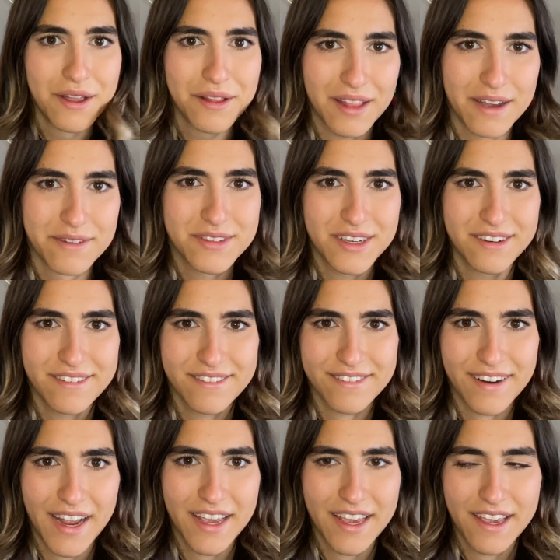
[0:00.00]
left and
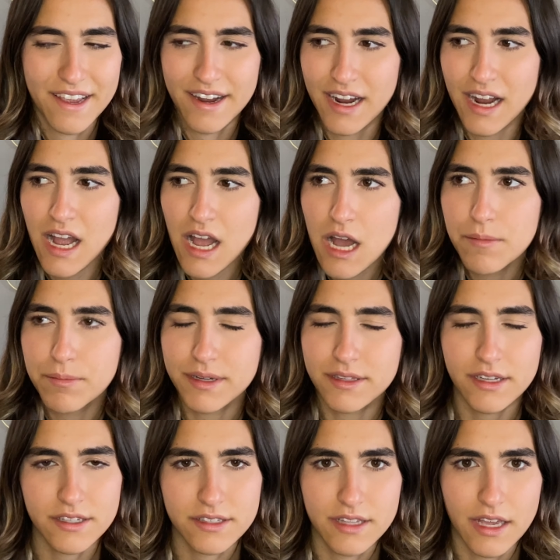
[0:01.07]
right here, but
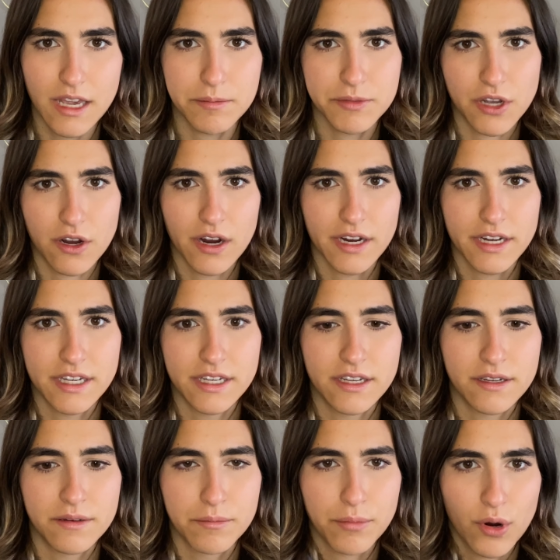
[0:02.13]
these names are
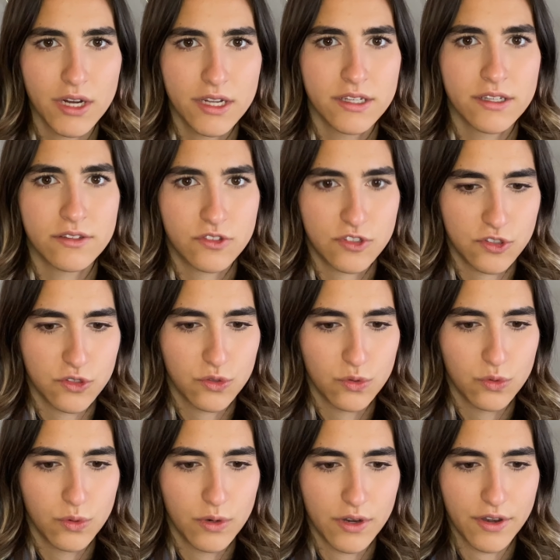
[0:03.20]
important
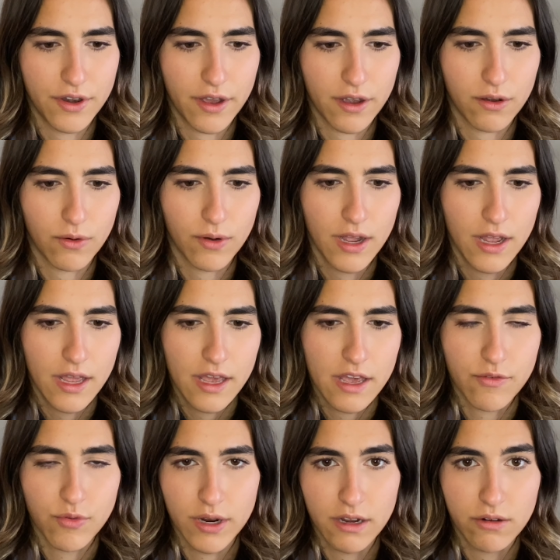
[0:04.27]
to know
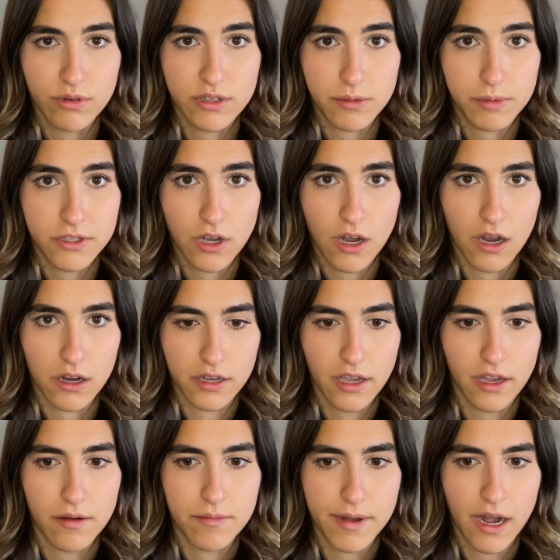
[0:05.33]
if we're going to be
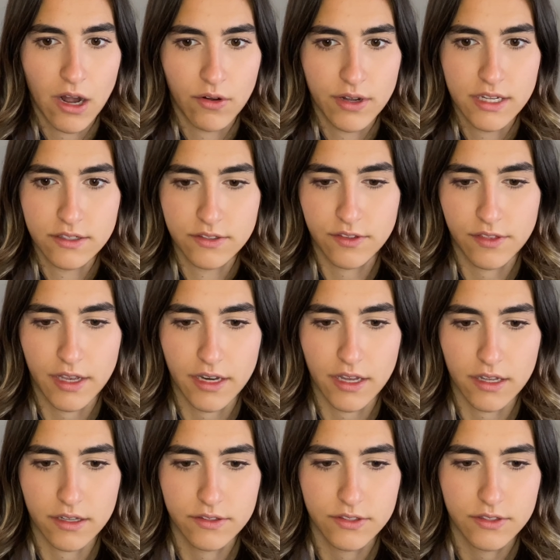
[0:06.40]
talking about
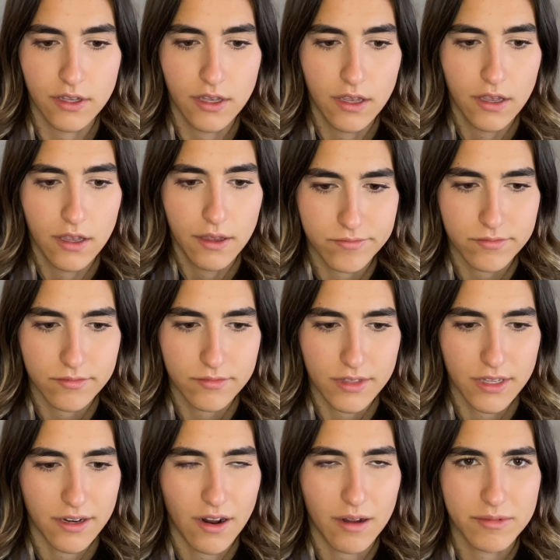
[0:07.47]
aesthetics.
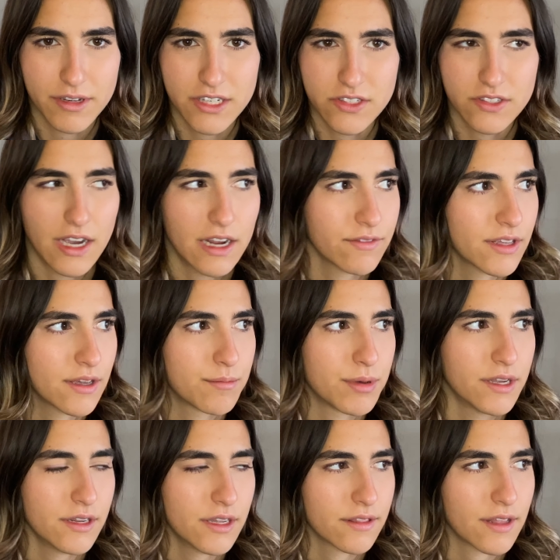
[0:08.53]
You know, I'm just kind of the
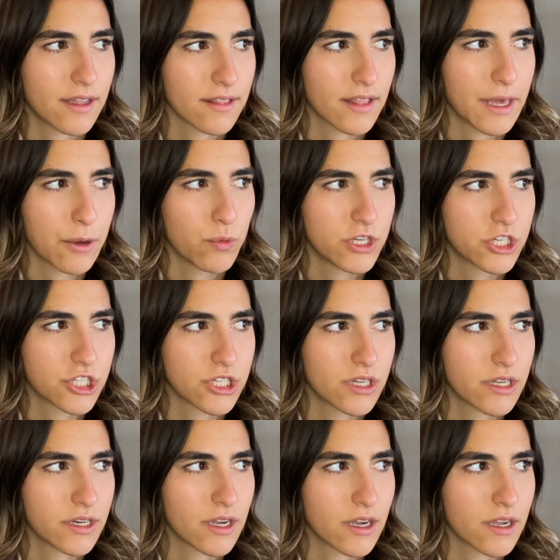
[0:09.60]
opinion that like we
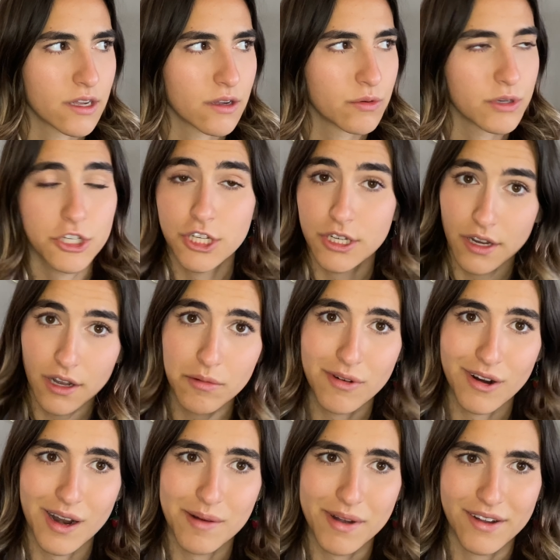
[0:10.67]
should uh, we should know
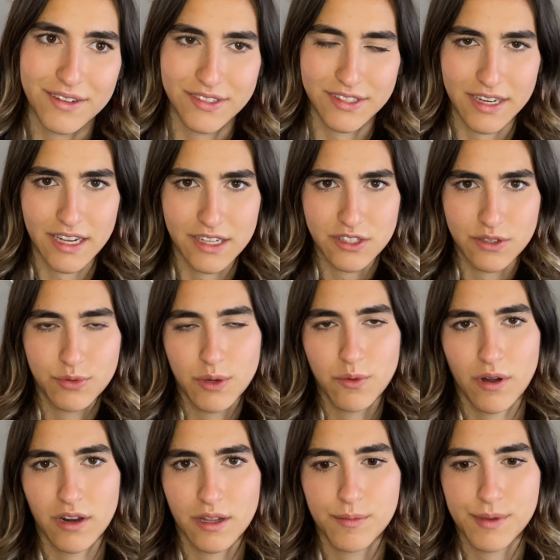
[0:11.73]
more about aesthetics if we
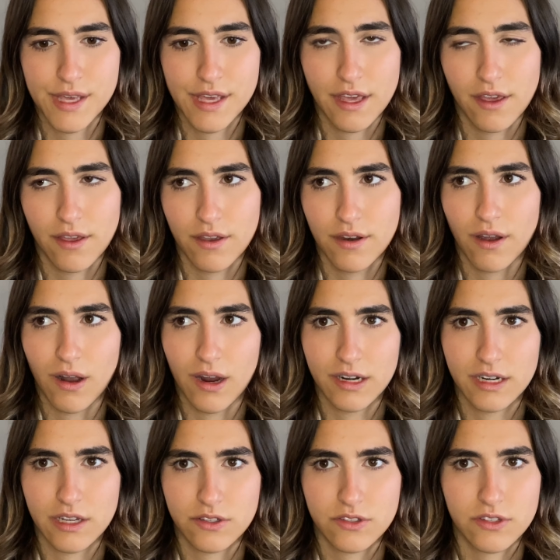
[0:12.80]
want to be good
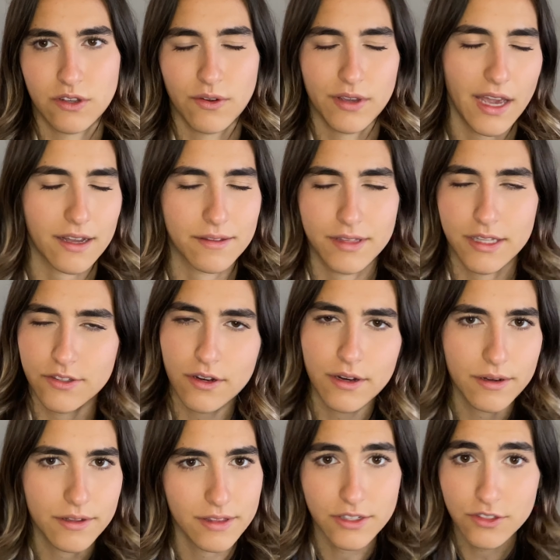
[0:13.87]
artists. So yeah, these
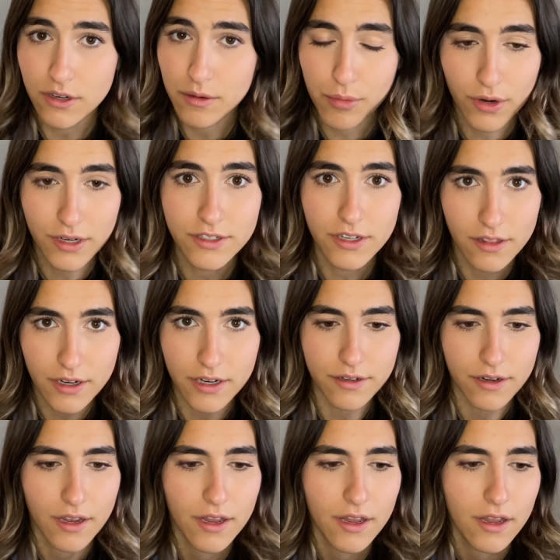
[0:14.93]
are these are important to
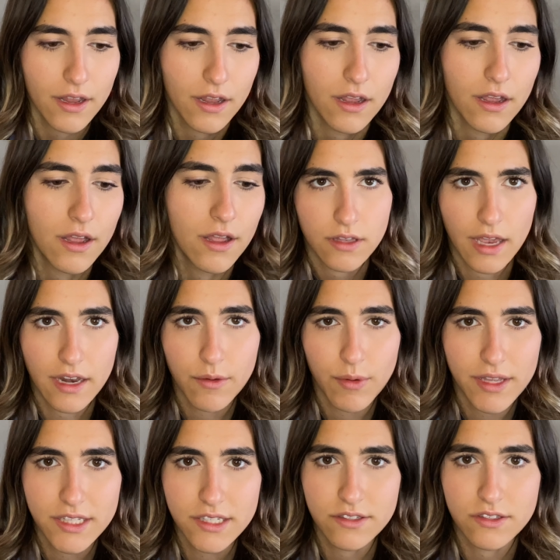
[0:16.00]
learn.
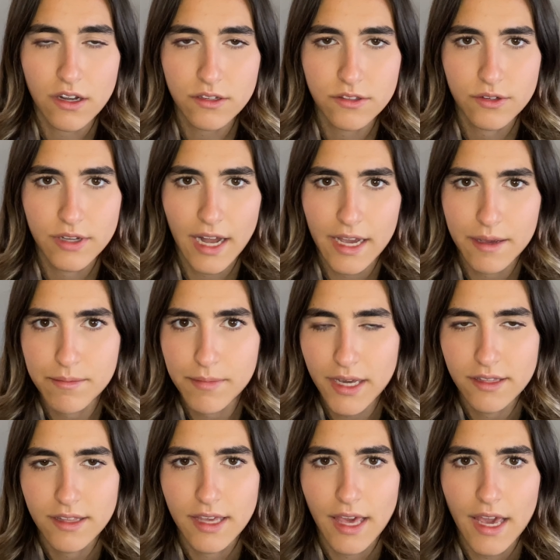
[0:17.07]
Anyway, this Danto guy
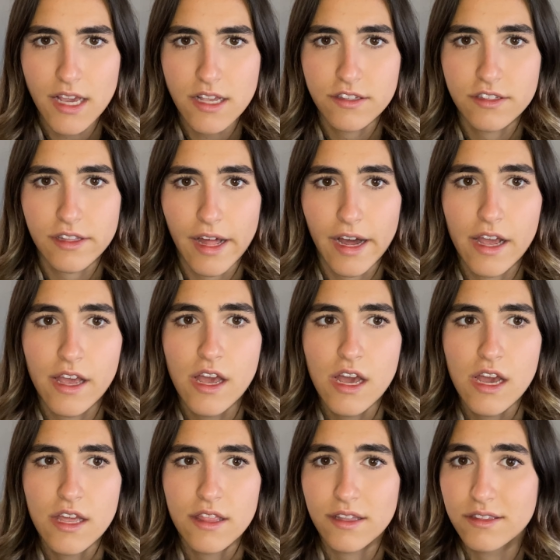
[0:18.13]
made the case that
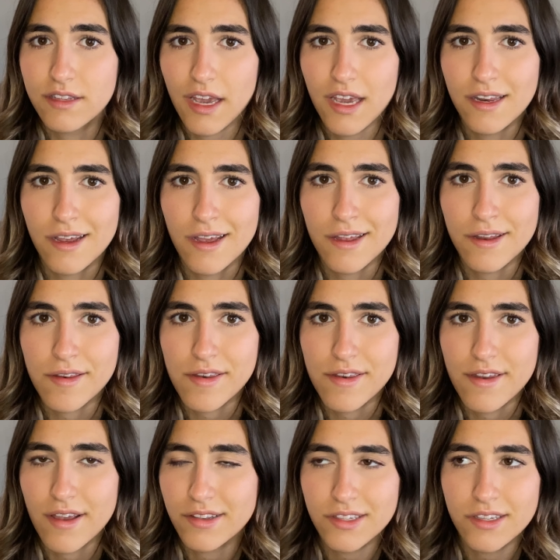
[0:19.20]
the data
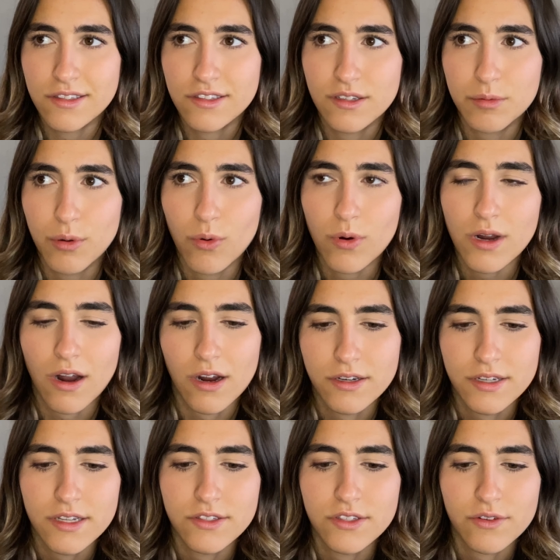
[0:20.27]
doesn't support
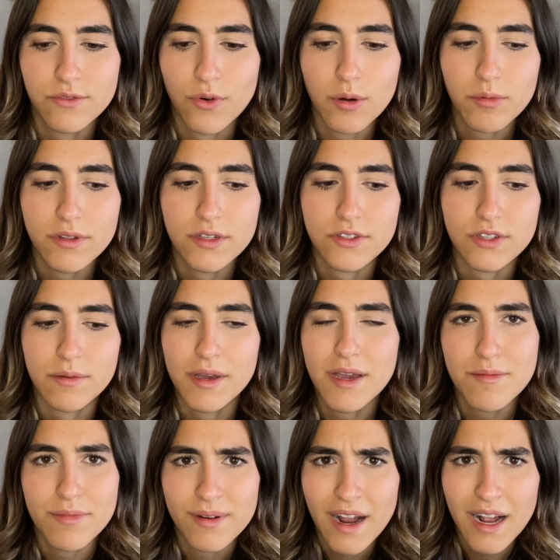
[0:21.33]
artistic formalism
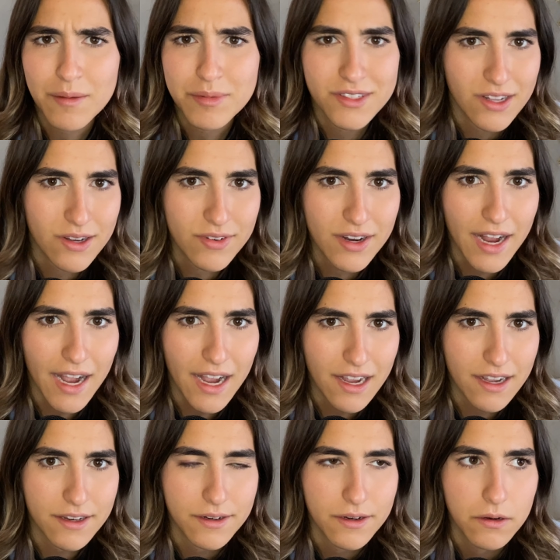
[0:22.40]
and perhaps never
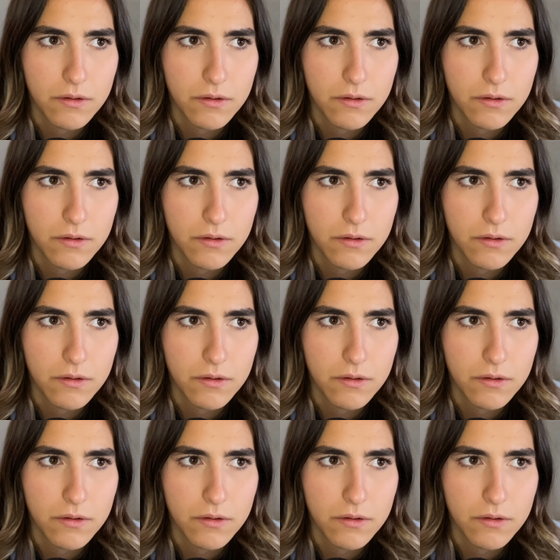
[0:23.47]
had.